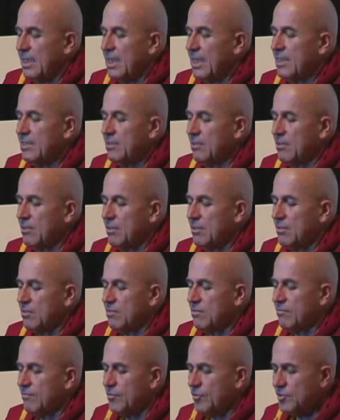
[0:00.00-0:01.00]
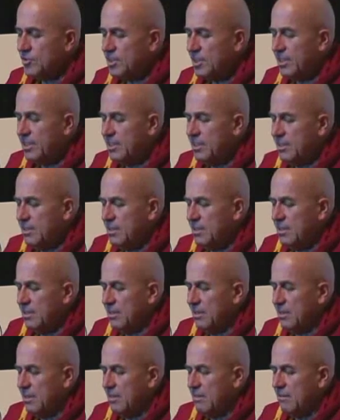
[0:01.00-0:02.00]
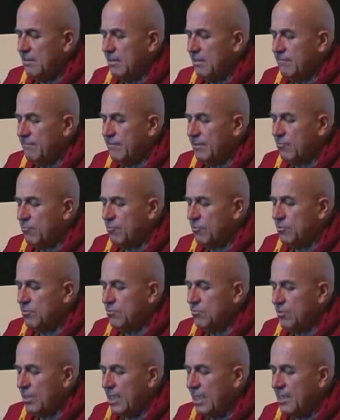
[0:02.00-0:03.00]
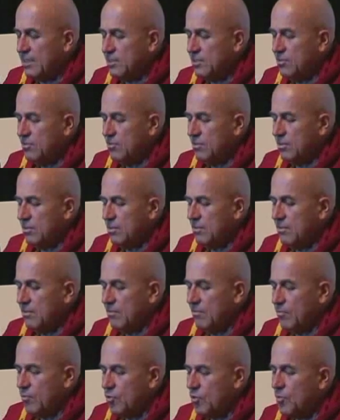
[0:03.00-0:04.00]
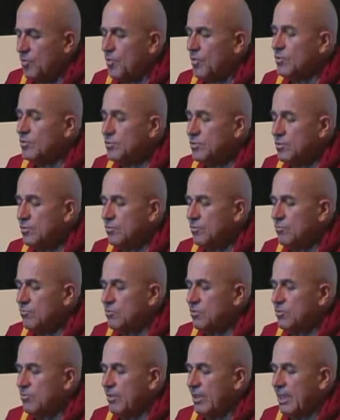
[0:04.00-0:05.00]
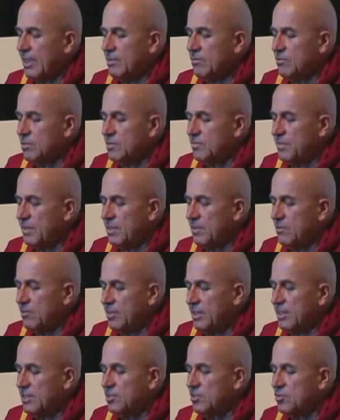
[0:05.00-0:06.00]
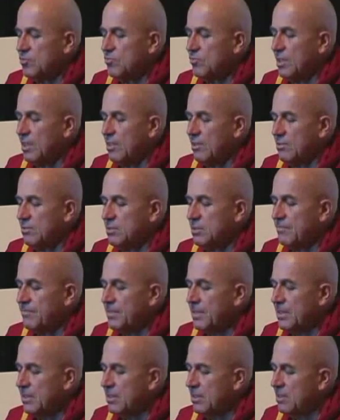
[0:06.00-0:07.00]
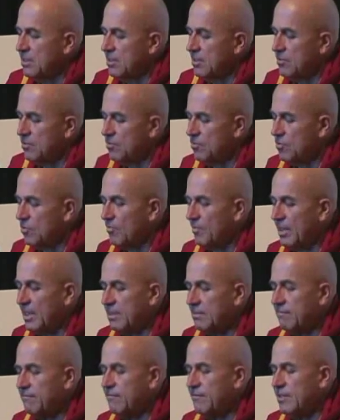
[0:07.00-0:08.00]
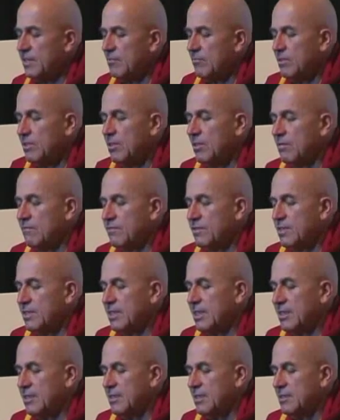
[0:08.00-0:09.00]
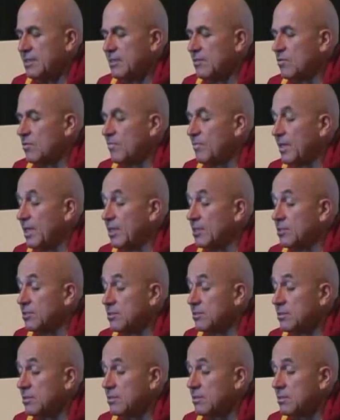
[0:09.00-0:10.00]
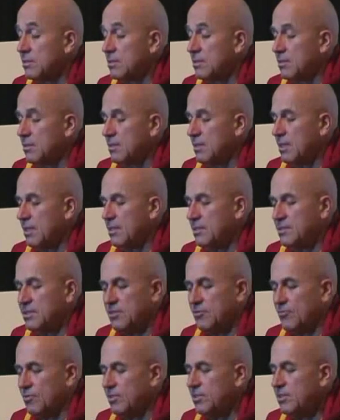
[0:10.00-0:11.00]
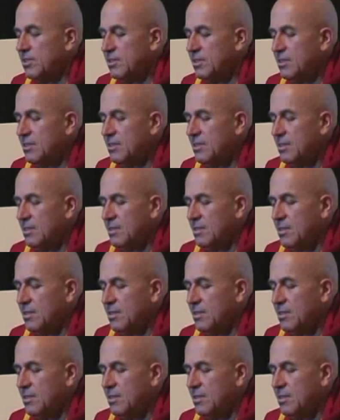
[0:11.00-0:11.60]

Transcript: And conversely, if I were to ask, propose you, would you like to spend the next two hours with your mind filled with loving kindness and compassion, and serenity,